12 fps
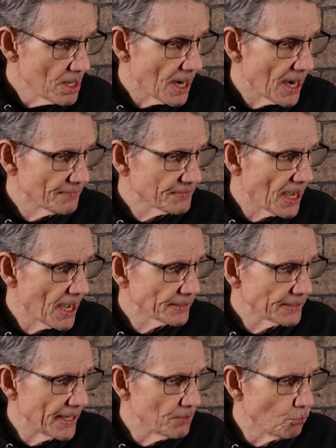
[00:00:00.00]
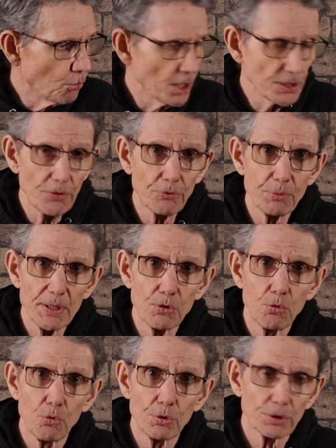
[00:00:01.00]
I've got a 1
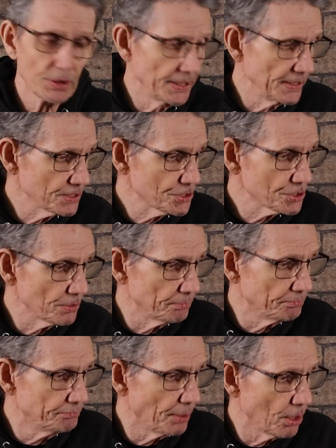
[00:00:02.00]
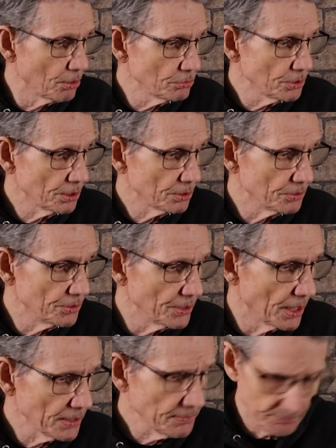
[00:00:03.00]
3/4 inch bone
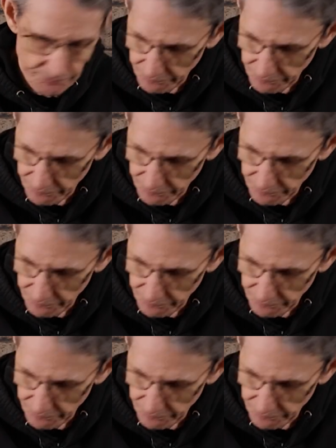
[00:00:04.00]
nut,